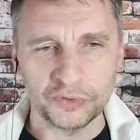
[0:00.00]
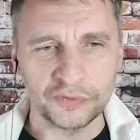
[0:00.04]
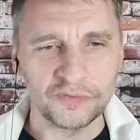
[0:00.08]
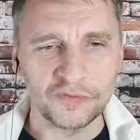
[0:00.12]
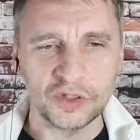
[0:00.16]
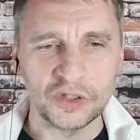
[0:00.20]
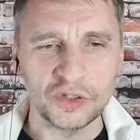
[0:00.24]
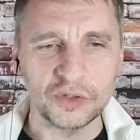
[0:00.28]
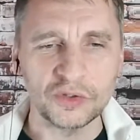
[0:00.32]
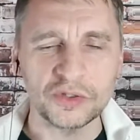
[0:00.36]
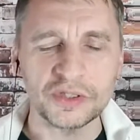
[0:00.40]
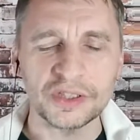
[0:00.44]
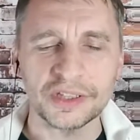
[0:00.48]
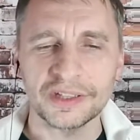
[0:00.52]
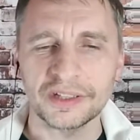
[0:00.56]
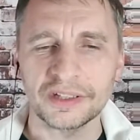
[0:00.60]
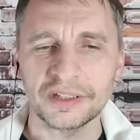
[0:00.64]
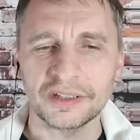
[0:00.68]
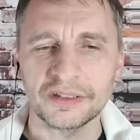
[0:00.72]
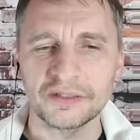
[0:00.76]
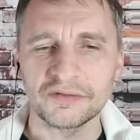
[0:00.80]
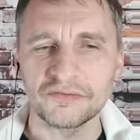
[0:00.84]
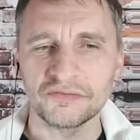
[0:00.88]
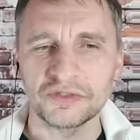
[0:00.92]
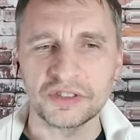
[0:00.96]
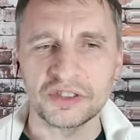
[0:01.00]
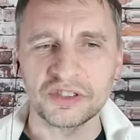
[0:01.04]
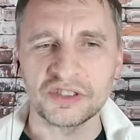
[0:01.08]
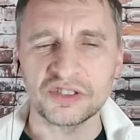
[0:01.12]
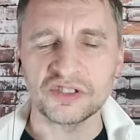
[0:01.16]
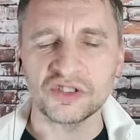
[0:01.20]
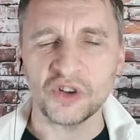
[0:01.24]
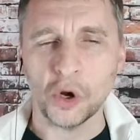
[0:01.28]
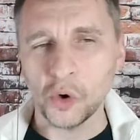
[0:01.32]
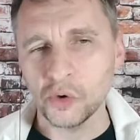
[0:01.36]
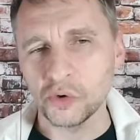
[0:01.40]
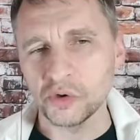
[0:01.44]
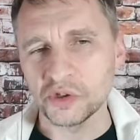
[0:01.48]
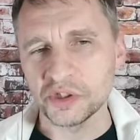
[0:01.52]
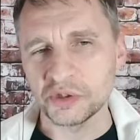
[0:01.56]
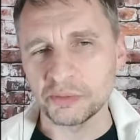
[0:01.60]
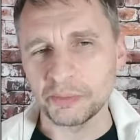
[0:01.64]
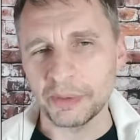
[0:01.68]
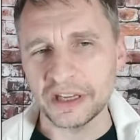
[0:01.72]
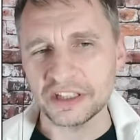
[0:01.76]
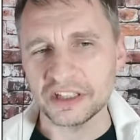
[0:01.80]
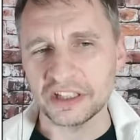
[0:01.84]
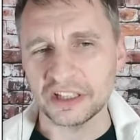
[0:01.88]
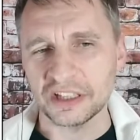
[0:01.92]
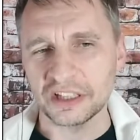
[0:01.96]
using stones,
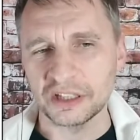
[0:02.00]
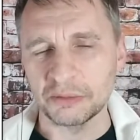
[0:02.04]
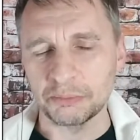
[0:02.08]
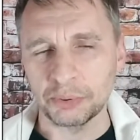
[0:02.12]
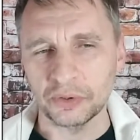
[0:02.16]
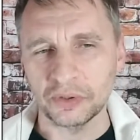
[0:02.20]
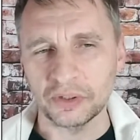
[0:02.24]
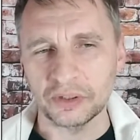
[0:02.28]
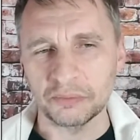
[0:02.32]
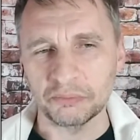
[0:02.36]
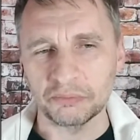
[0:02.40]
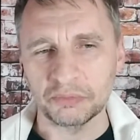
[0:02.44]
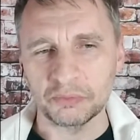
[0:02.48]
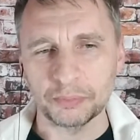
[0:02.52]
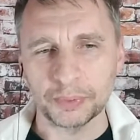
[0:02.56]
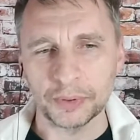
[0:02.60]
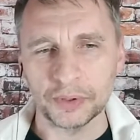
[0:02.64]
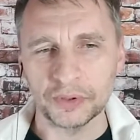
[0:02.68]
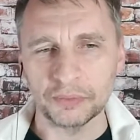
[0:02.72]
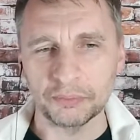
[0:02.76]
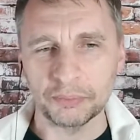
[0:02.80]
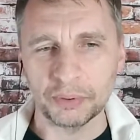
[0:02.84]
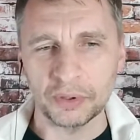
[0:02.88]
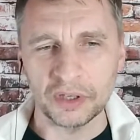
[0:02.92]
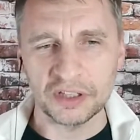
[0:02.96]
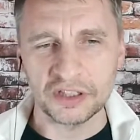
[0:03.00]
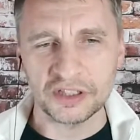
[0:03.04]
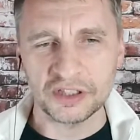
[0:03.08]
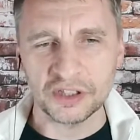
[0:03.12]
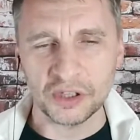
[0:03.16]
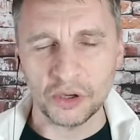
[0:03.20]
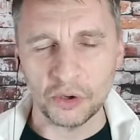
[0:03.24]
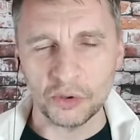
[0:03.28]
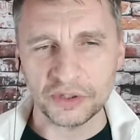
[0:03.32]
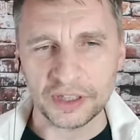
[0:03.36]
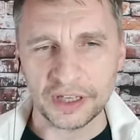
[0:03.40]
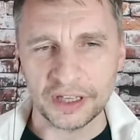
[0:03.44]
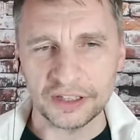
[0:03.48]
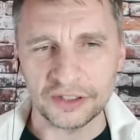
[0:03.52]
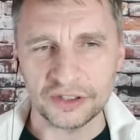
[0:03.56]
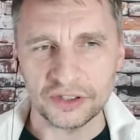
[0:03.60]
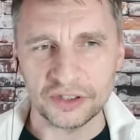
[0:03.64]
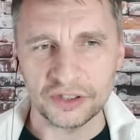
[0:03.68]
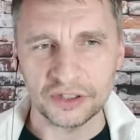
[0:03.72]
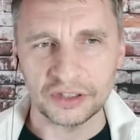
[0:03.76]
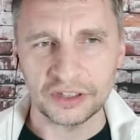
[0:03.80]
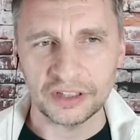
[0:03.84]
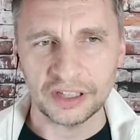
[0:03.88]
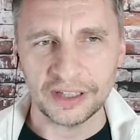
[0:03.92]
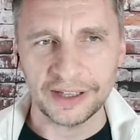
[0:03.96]
basically putting stones
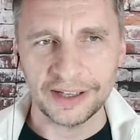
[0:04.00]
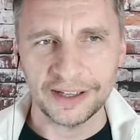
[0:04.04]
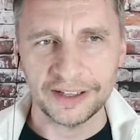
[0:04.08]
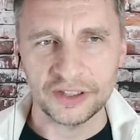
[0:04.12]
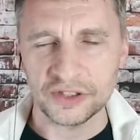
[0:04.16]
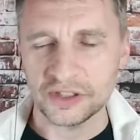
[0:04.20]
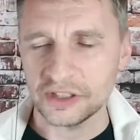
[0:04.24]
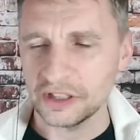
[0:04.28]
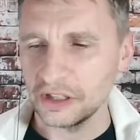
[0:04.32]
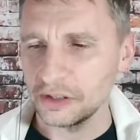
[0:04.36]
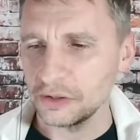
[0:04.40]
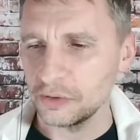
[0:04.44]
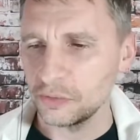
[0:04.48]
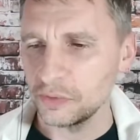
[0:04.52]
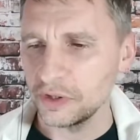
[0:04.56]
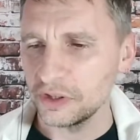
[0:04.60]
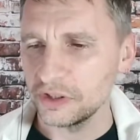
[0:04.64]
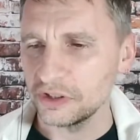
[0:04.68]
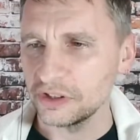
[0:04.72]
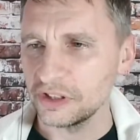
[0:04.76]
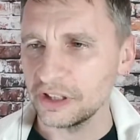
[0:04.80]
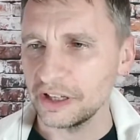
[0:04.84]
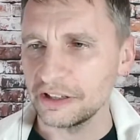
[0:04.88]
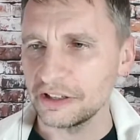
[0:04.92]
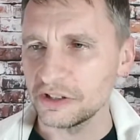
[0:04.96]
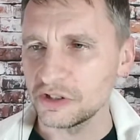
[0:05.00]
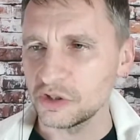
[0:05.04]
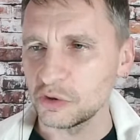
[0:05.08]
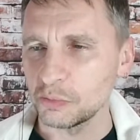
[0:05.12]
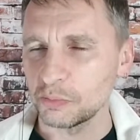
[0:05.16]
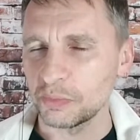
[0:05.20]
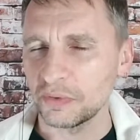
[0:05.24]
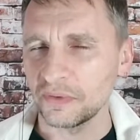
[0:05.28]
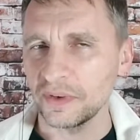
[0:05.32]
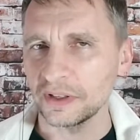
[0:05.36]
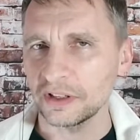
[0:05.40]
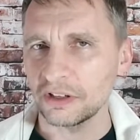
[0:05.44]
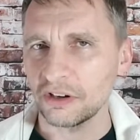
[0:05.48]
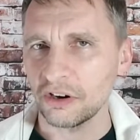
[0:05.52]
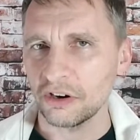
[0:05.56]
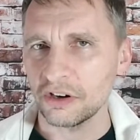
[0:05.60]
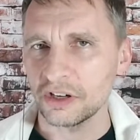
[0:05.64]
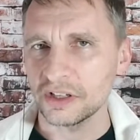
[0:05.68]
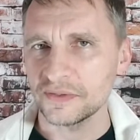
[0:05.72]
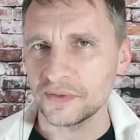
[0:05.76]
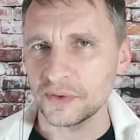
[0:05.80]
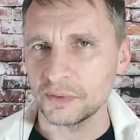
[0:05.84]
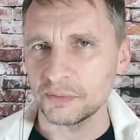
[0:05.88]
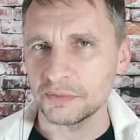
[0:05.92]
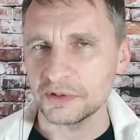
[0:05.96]
under tires, under rear tires, to prevent
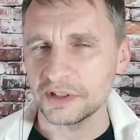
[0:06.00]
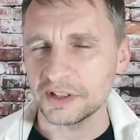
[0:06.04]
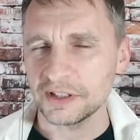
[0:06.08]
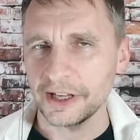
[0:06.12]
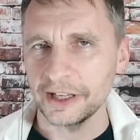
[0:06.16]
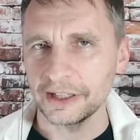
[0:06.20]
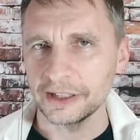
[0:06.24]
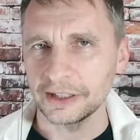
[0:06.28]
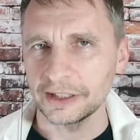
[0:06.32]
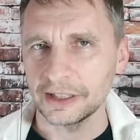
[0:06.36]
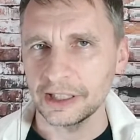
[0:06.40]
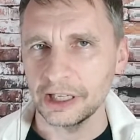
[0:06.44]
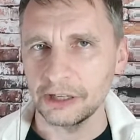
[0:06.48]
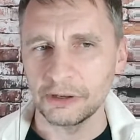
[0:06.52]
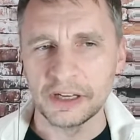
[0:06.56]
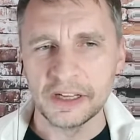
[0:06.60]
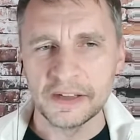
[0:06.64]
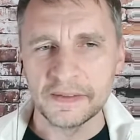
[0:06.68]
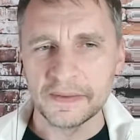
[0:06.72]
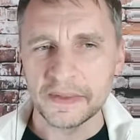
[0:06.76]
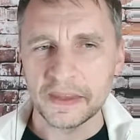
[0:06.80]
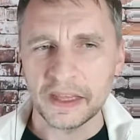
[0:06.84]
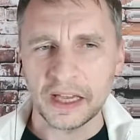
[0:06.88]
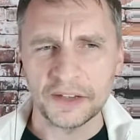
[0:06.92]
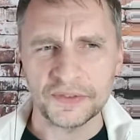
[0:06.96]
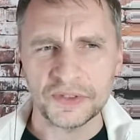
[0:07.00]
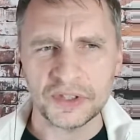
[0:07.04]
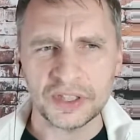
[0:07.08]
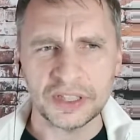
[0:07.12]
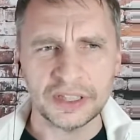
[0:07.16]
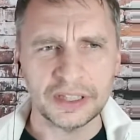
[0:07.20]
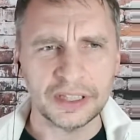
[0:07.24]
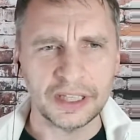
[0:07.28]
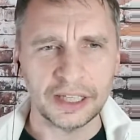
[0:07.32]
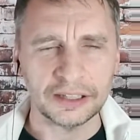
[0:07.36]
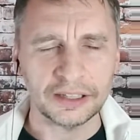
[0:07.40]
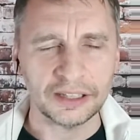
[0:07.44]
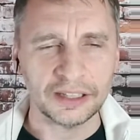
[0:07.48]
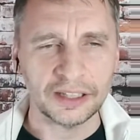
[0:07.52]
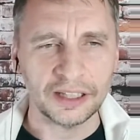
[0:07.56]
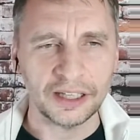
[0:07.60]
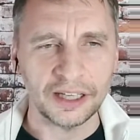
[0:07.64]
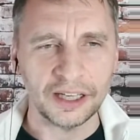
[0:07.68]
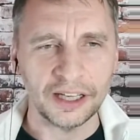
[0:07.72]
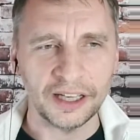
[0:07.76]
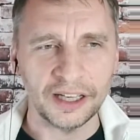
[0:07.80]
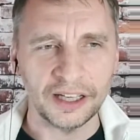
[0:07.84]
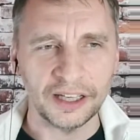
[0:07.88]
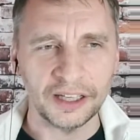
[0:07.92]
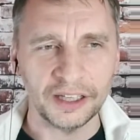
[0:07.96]
cars from sliding down. I've seen that
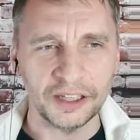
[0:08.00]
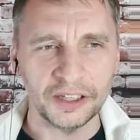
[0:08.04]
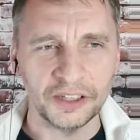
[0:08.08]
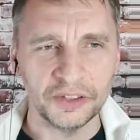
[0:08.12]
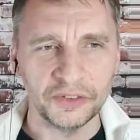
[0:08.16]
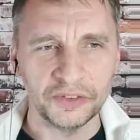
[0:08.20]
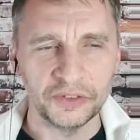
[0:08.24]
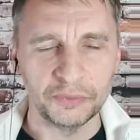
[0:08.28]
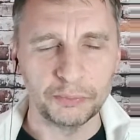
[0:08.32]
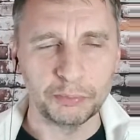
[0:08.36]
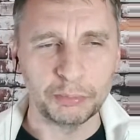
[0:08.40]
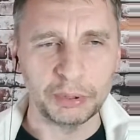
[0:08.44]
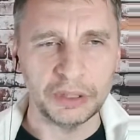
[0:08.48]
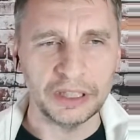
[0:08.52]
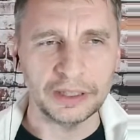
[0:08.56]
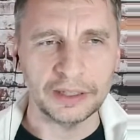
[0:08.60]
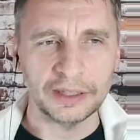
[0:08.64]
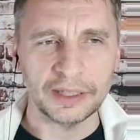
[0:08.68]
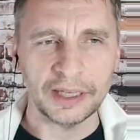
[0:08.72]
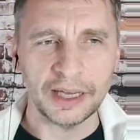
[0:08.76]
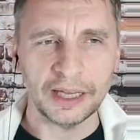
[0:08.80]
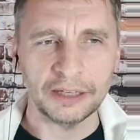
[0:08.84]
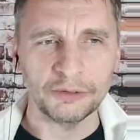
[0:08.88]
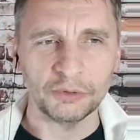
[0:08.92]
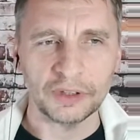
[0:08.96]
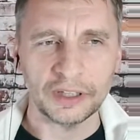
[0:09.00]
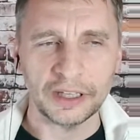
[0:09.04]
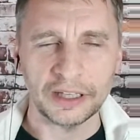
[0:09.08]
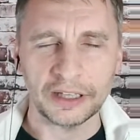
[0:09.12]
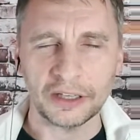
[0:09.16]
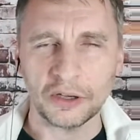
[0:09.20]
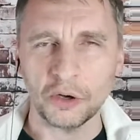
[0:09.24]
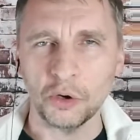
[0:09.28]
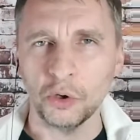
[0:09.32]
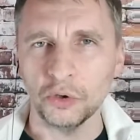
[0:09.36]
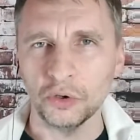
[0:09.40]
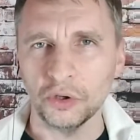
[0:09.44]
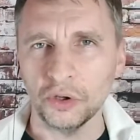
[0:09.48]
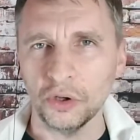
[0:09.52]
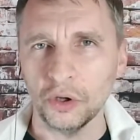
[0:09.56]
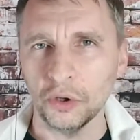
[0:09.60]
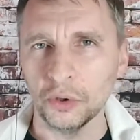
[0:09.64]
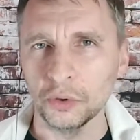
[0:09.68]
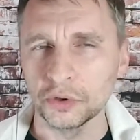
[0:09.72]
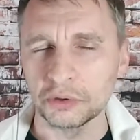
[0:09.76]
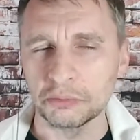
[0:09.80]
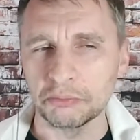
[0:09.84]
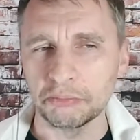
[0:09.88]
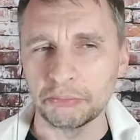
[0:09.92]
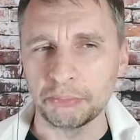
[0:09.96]
being done with like
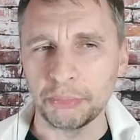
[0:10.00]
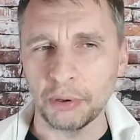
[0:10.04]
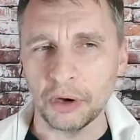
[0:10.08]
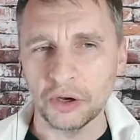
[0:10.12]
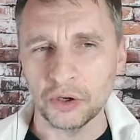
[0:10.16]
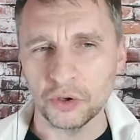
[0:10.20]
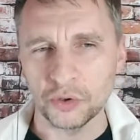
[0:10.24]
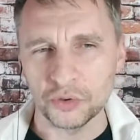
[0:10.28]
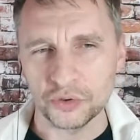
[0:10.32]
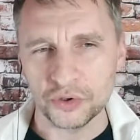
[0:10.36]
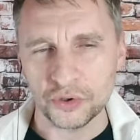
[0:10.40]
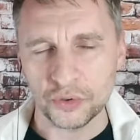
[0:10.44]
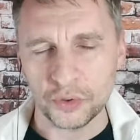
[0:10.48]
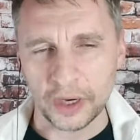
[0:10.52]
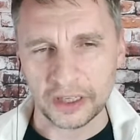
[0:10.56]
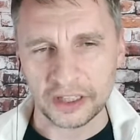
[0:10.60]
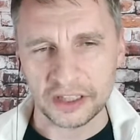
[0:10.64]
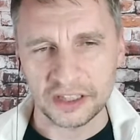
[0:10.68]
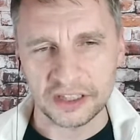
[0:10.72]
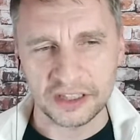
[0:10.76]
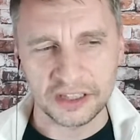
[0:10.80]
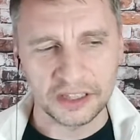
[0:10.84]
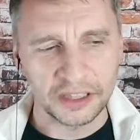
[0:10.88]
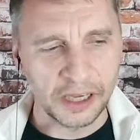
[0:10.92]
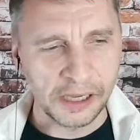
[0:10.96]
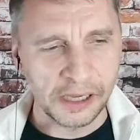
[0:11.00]
older bongo trucks,